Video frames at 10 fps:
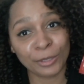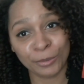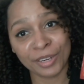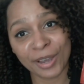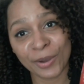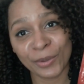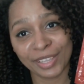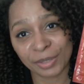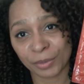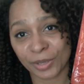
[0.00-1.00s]
you know
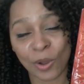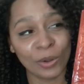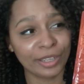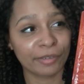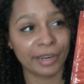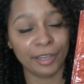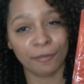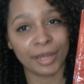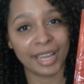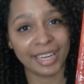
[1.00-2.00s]
this was a holy grail
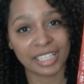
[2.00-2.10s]
of mine,